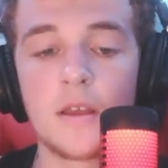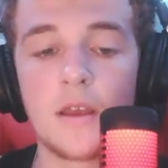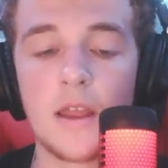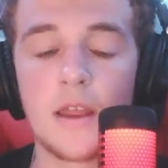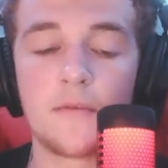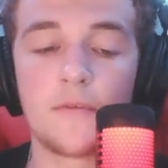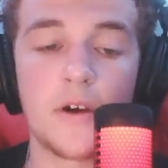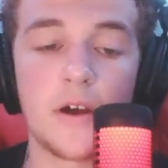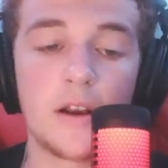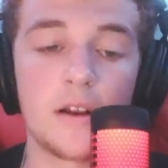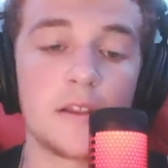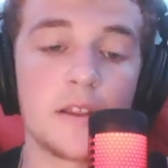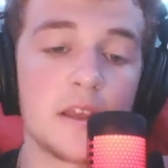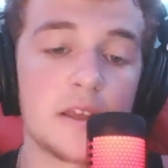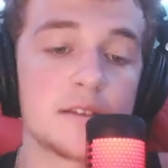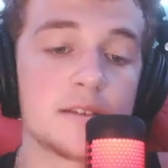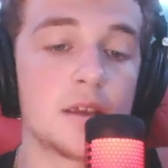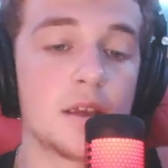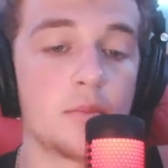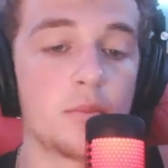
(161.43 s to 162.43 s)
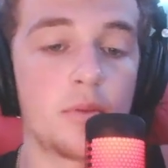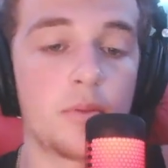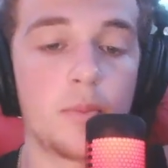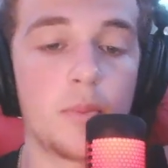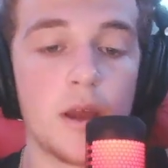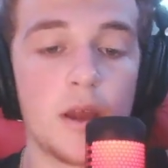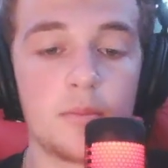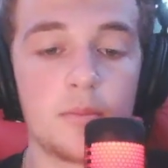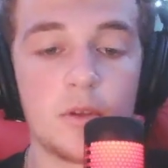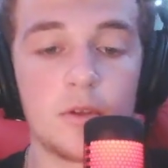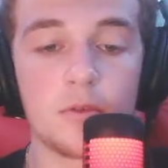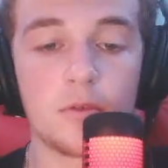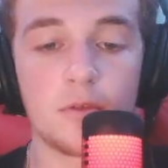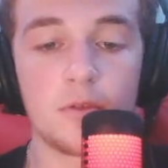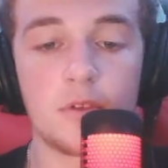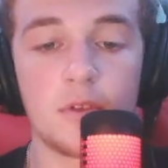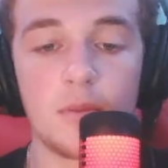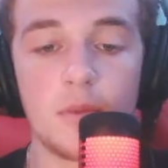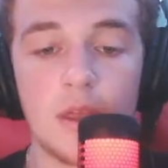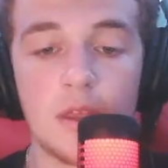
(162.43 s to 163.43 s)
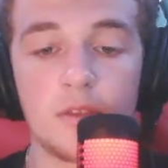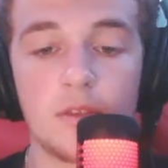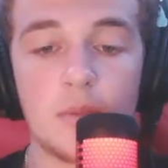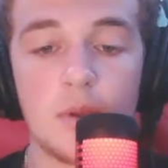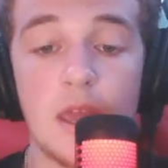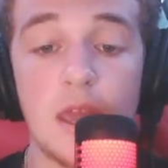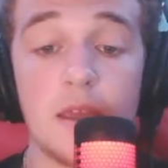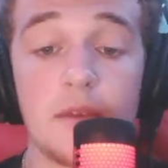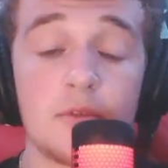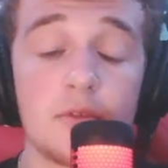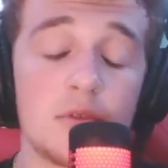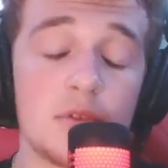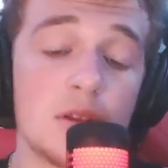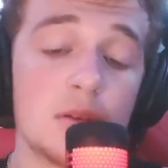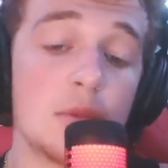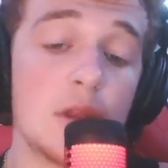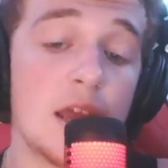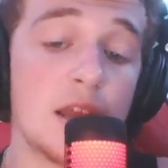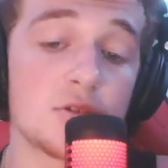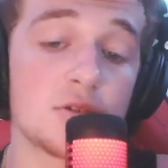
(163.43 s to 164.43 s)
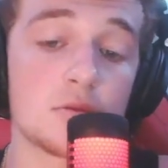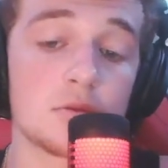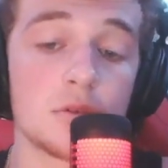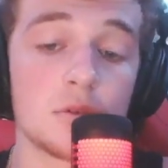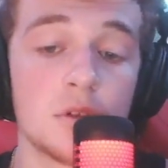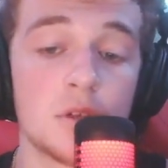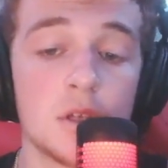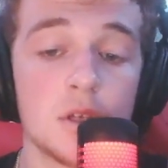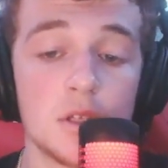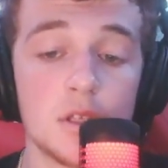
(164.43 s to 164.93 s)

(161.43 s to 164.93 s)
And finally, attempt by abusers to make the behavior seem natural.